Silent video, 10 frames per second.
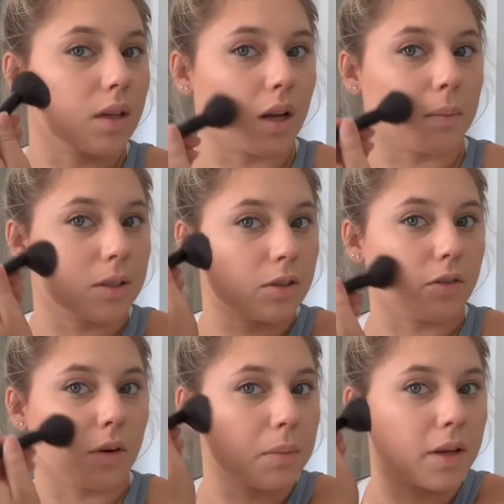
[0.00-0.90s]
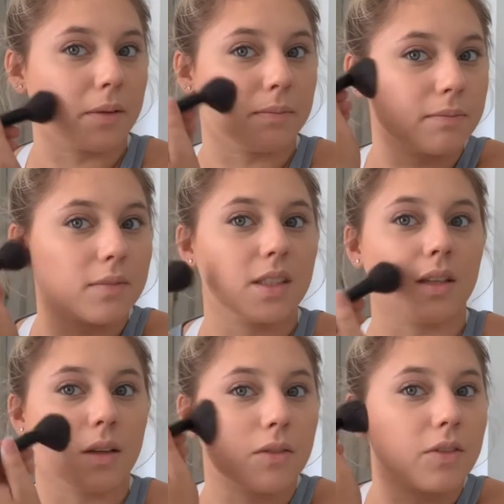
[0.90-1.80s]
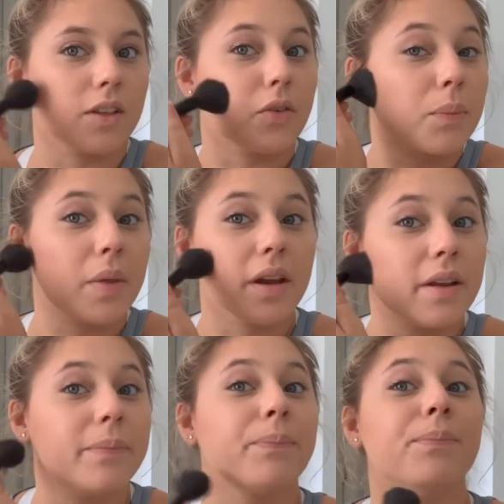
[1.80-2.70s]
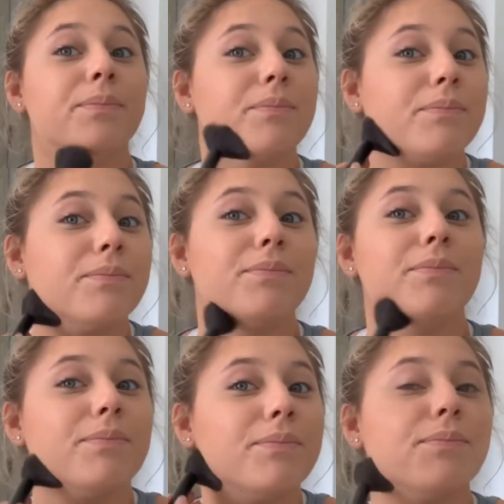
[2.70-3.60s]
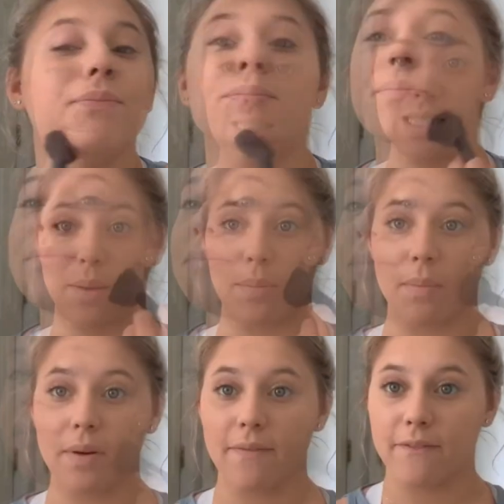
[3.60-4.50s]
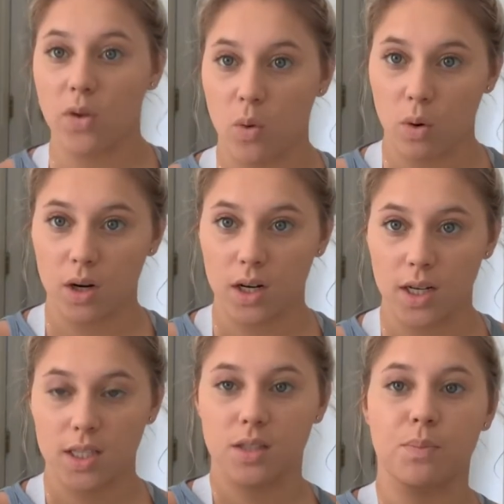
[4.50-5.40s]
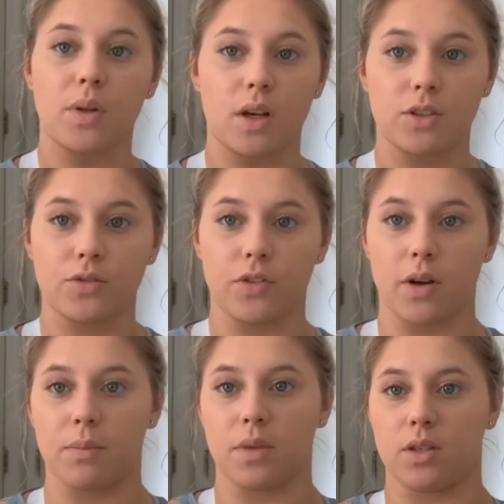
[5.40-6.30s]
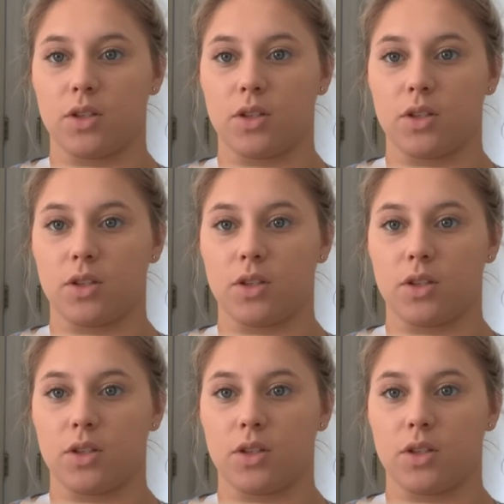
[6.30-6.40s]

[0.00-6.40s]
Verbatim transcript: I make sure to rub it in. I didn't really rub that in. Step number four is blush from the